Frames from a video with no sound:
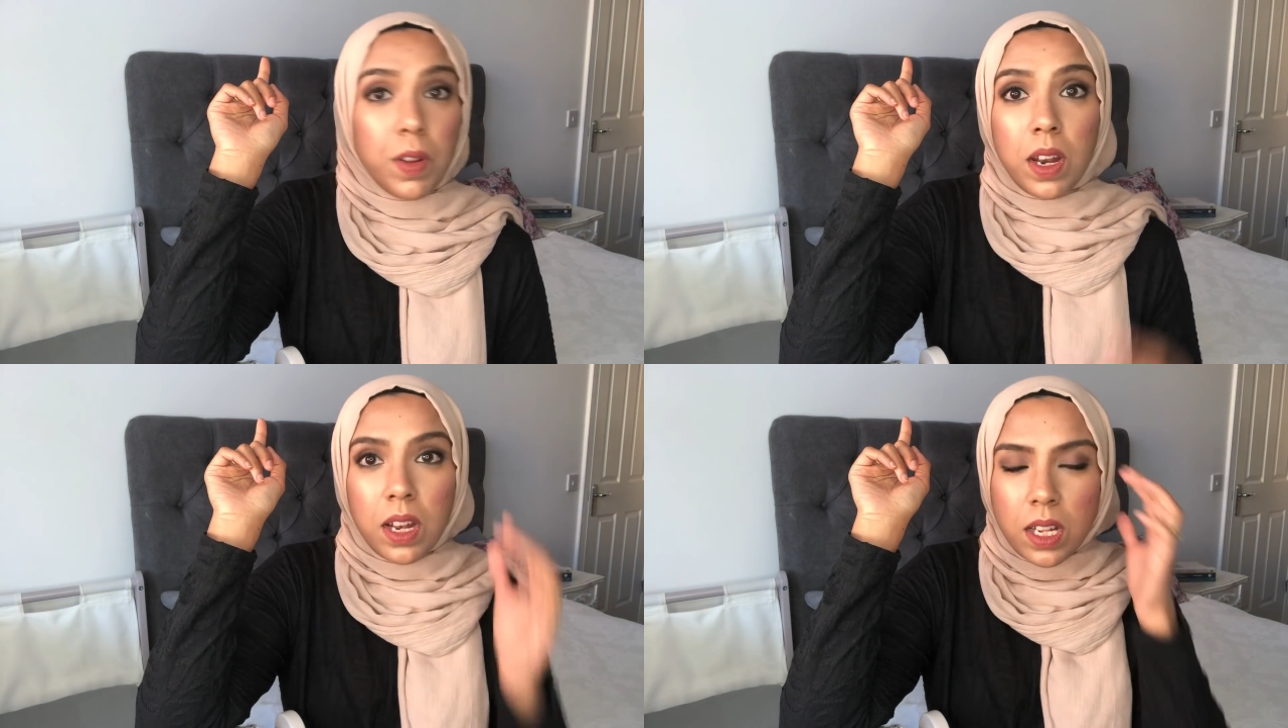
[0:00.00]

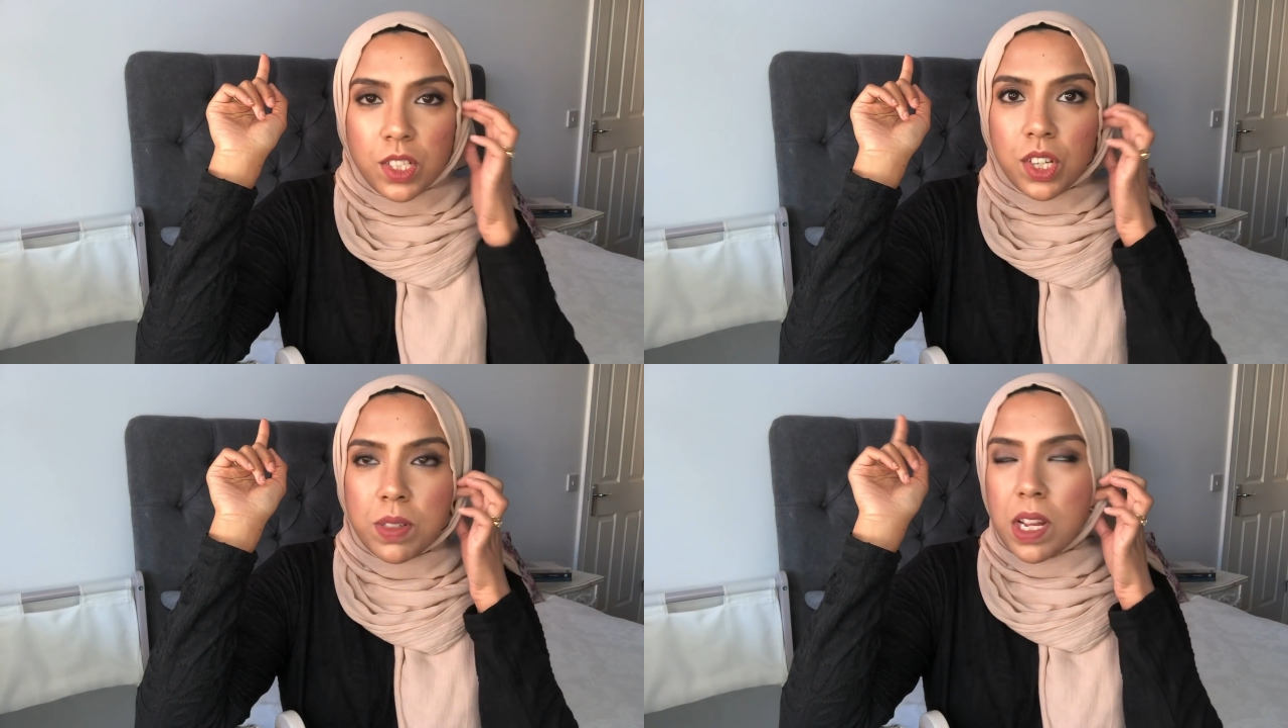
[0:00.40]

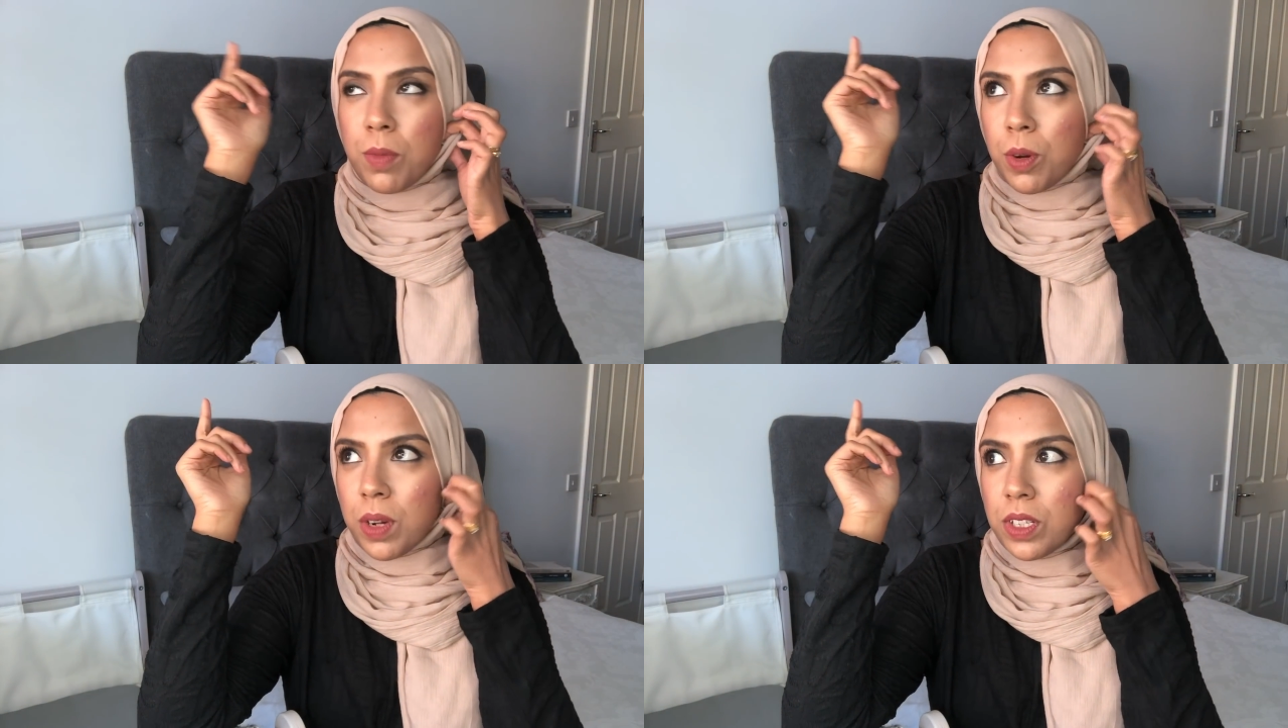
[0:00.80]
lunch I was
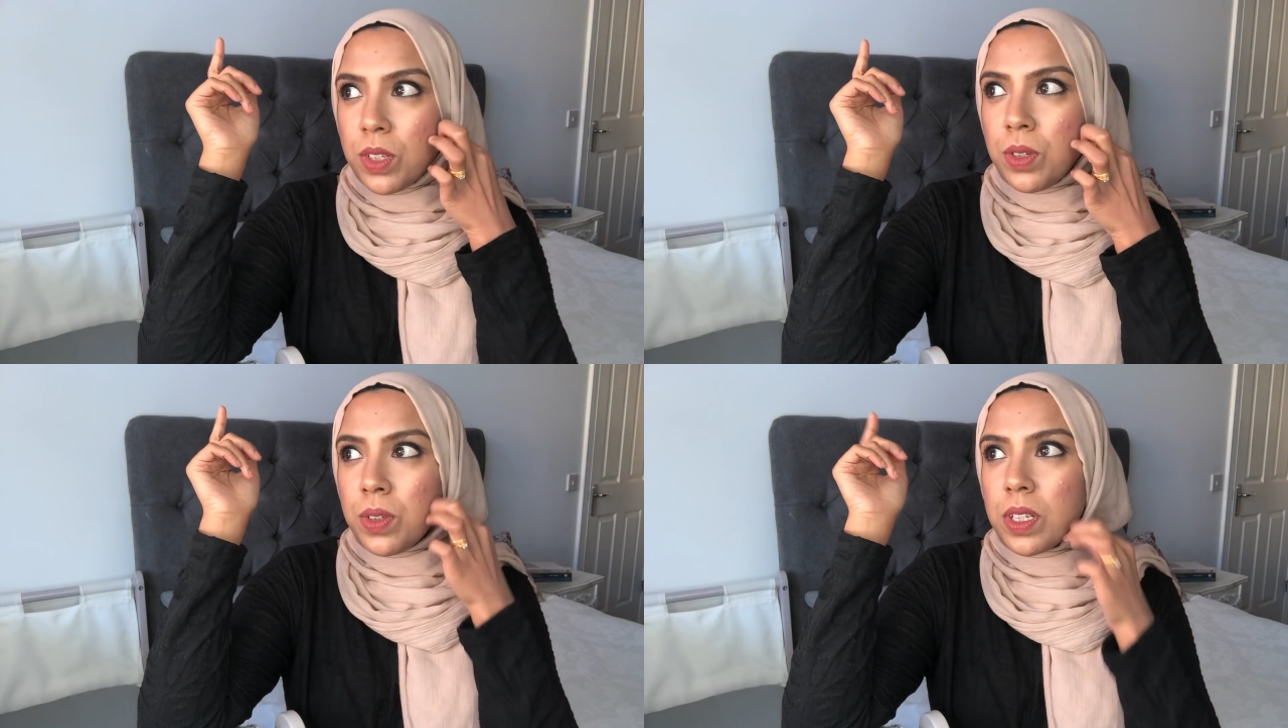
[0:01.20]
like, what do I
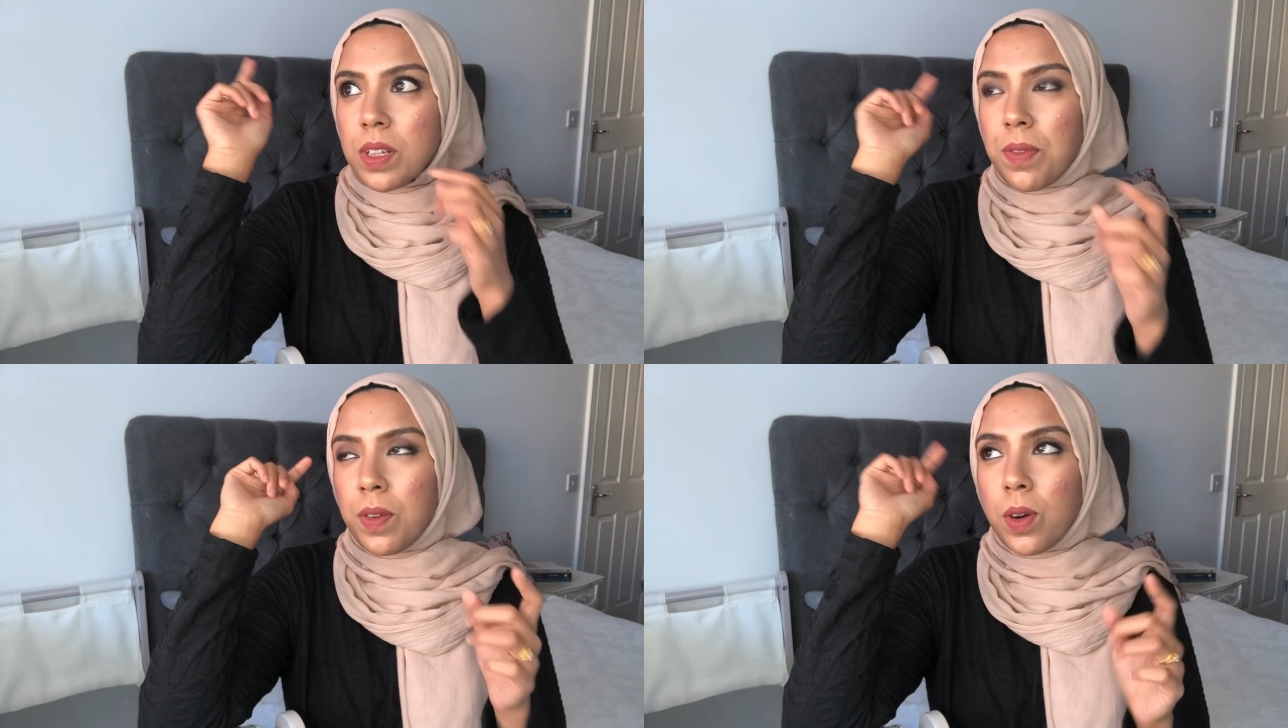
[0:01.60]
do? Because
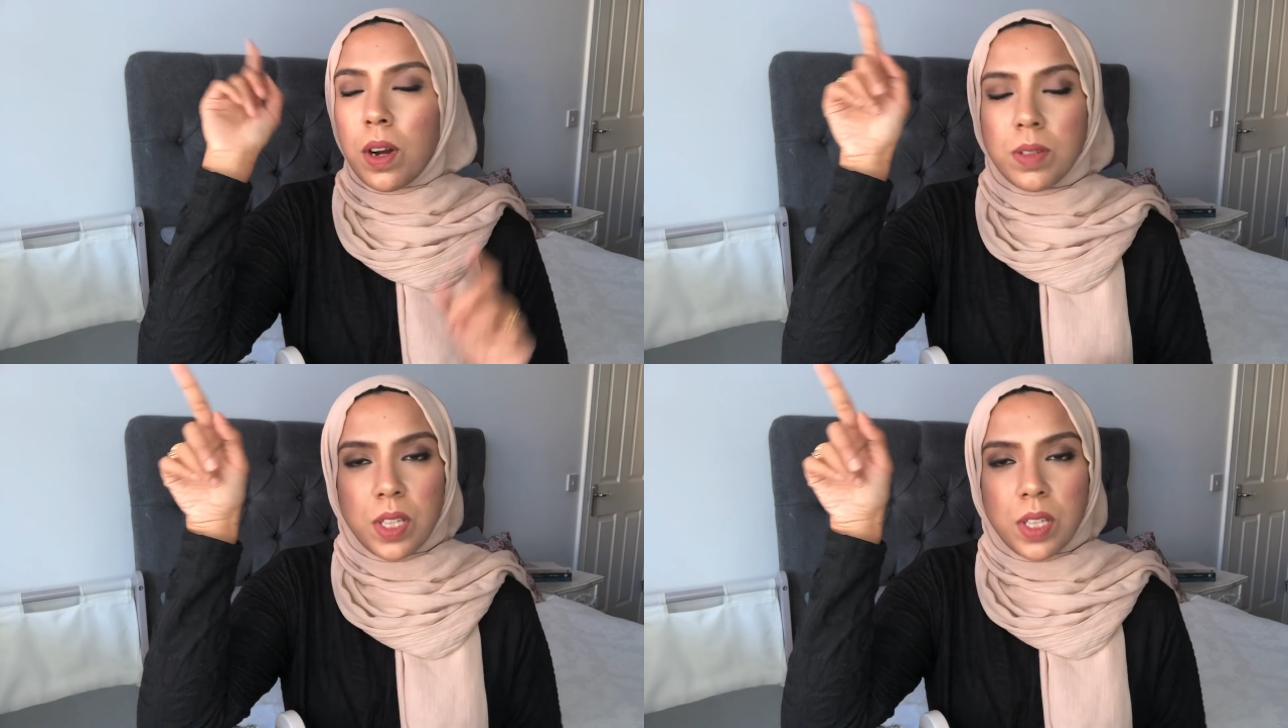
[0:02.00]
I forgot